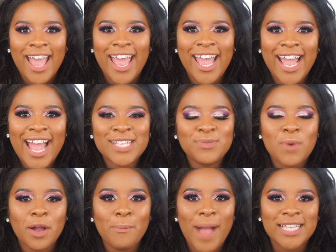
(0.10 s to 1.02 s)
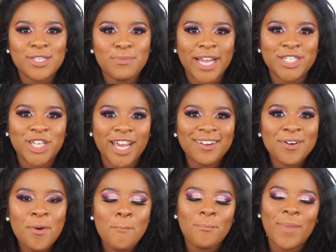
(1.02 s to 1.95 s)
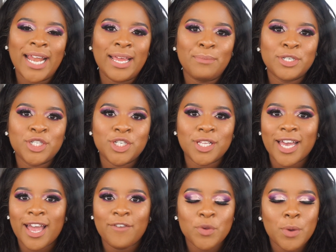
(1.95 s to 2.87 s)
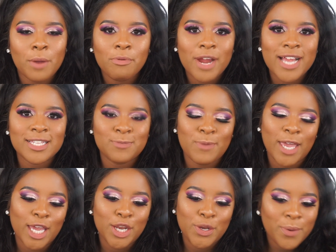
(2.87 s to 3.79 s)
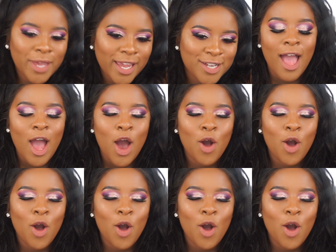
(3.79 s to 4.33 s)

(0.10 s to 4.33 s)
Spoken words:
Hey guys, welcome back to my channel. My name is Chylia if you are brand spanking new here.